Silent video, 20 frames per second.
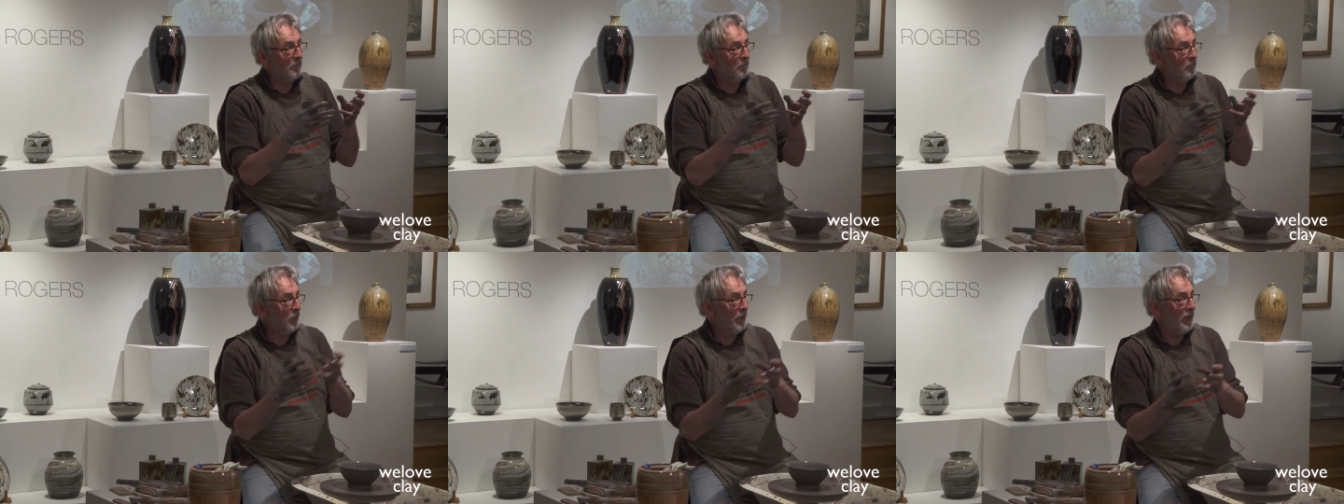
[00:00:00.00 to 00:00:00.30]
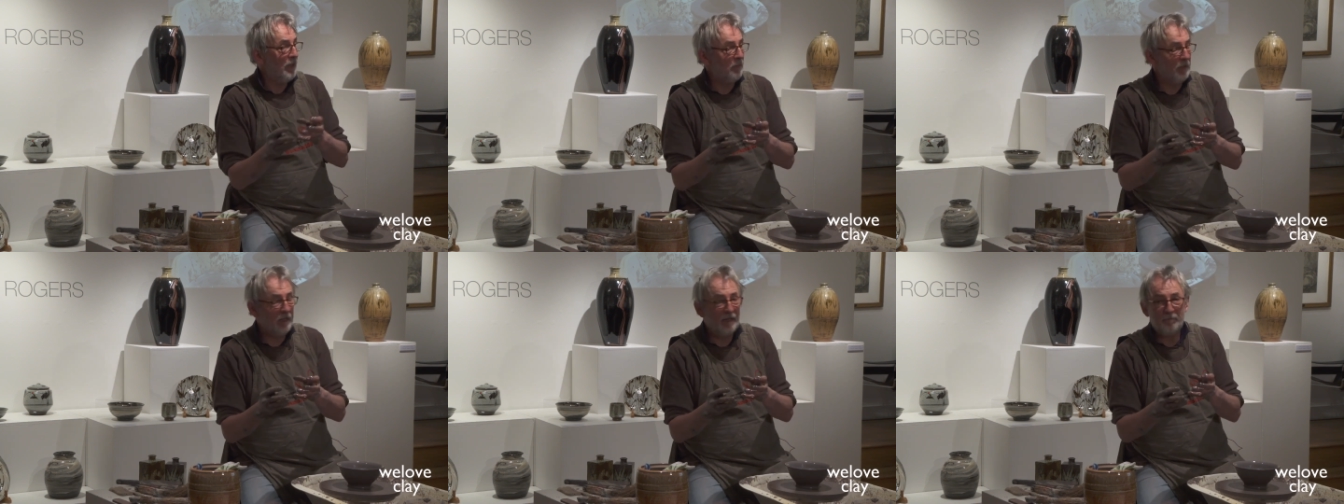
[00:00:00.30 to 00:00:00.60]

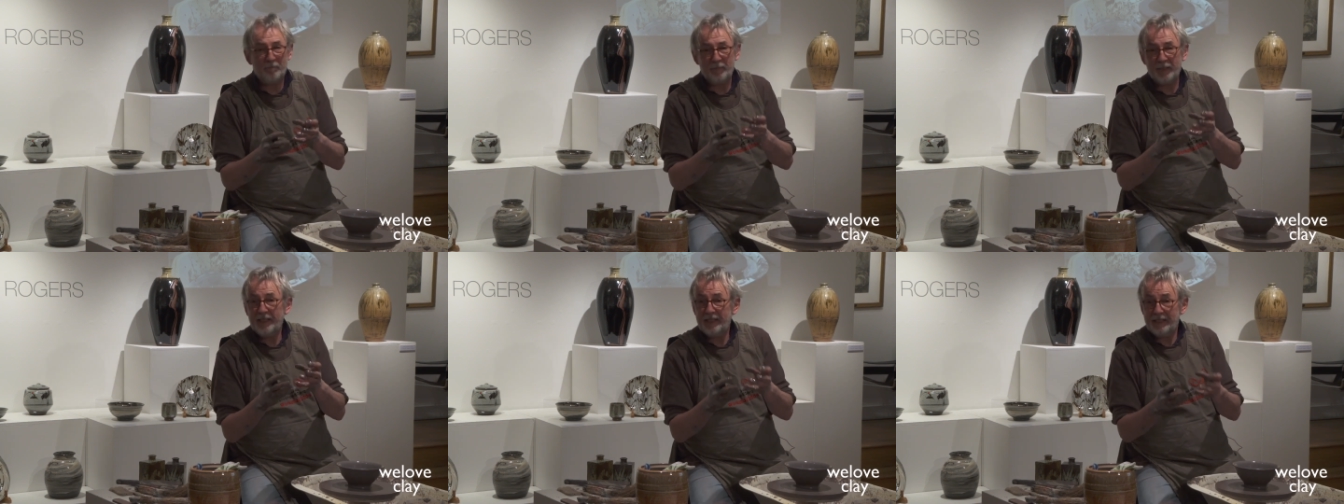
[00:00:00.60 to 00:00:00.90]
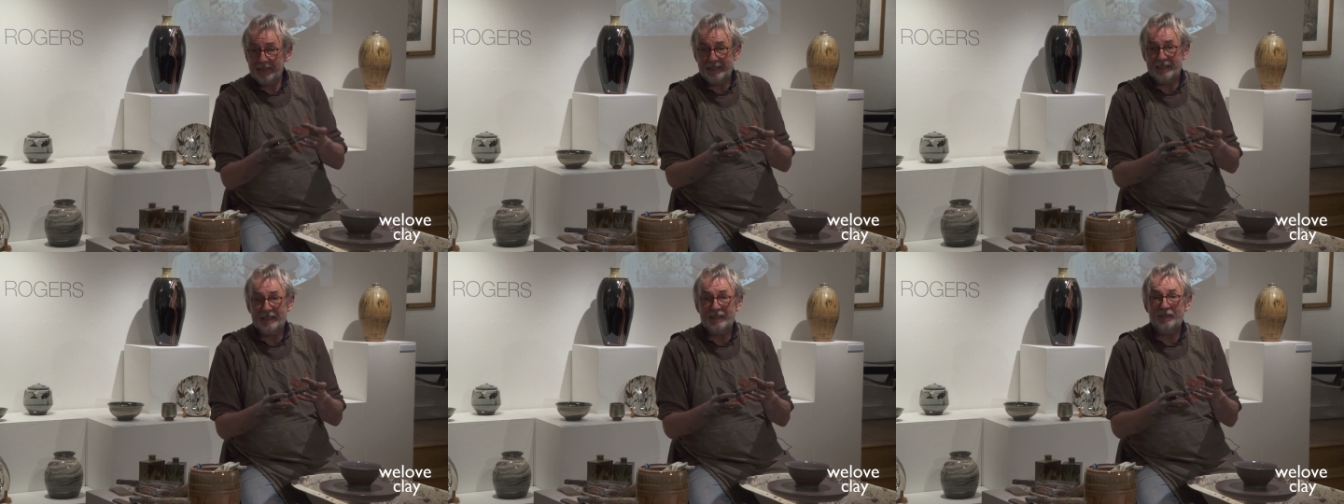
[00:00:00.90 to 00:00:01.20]
without
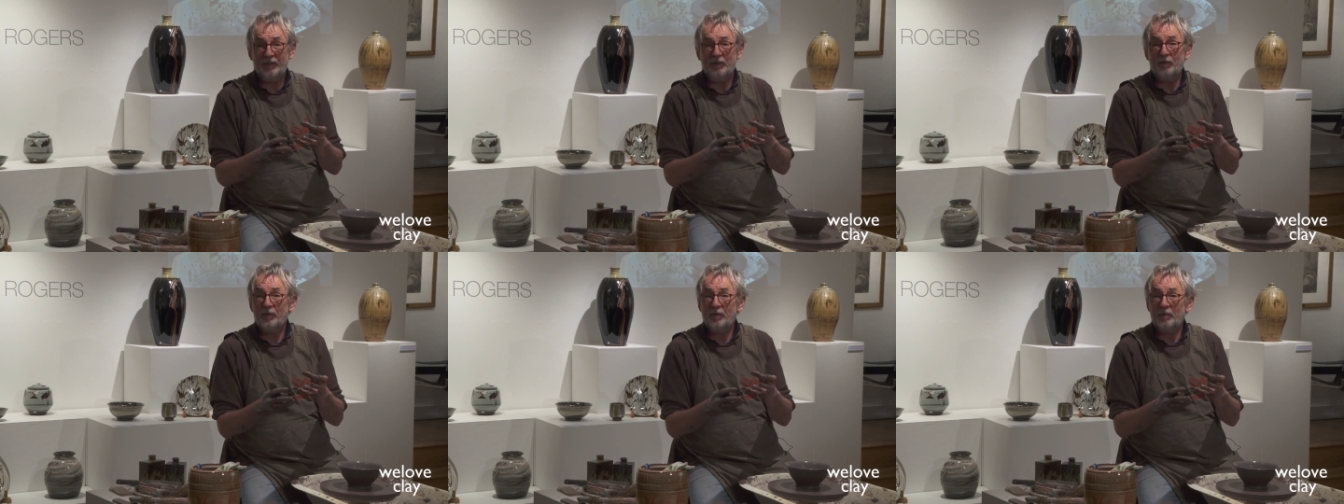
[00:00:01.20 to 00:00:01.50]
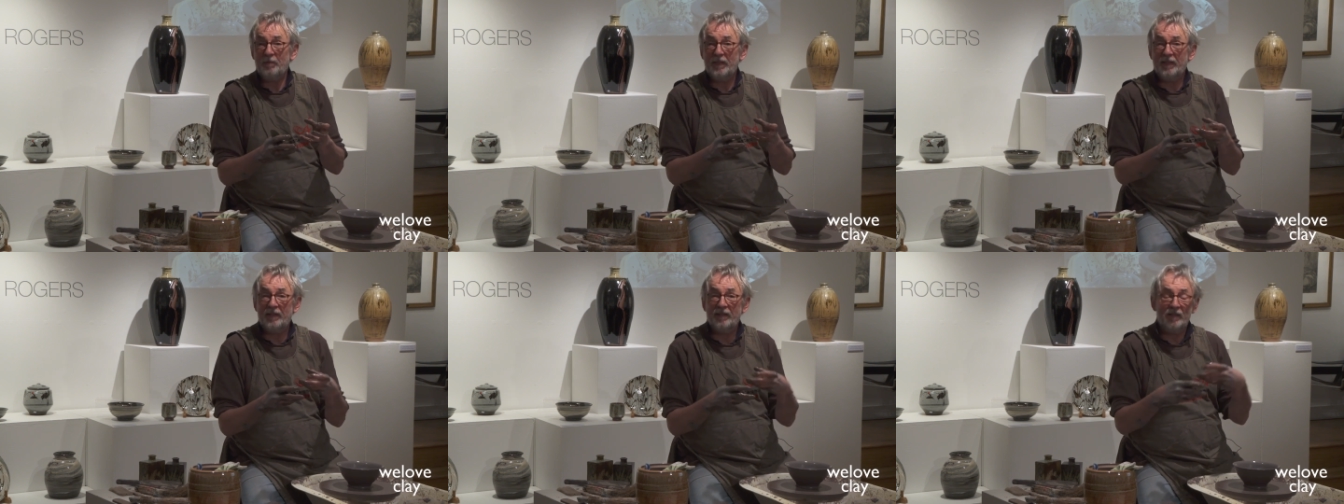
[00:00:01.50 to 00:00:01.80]
being there, you know what
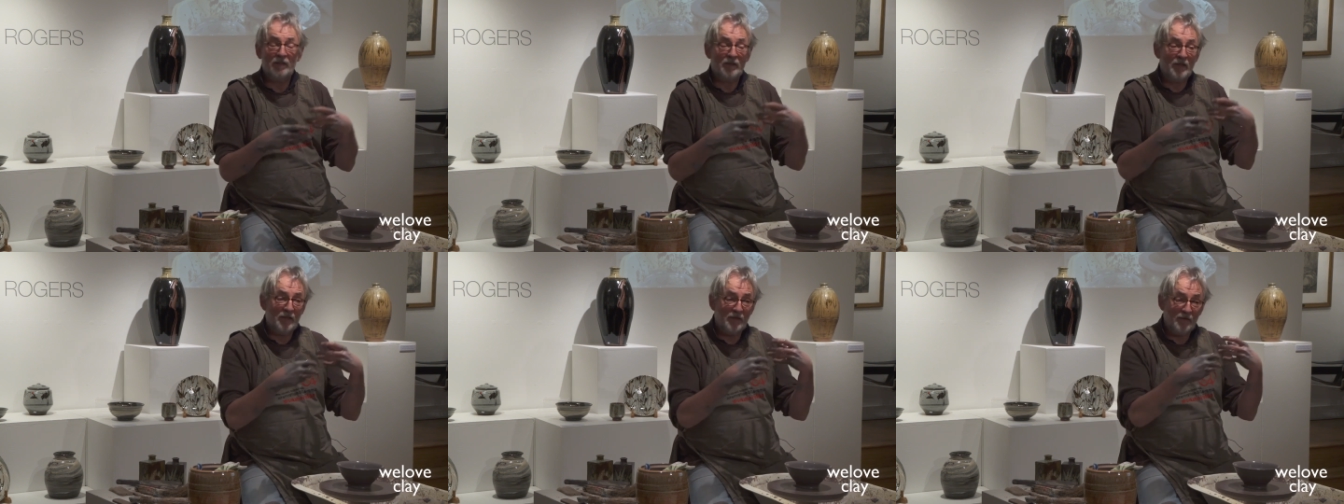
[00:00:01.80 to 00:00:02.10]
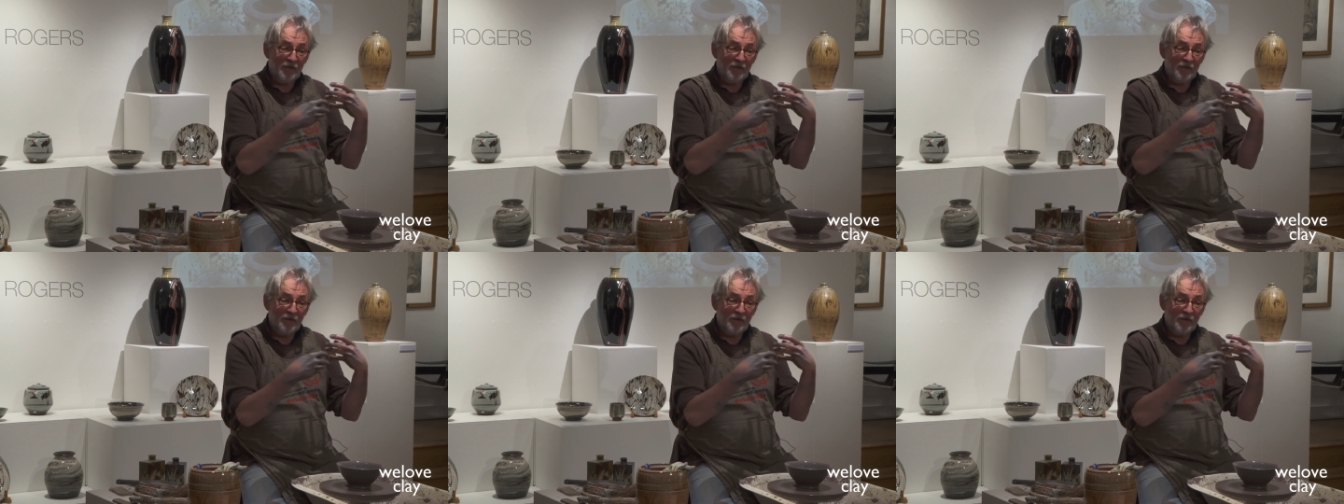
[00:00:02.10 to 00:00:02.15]
I mean?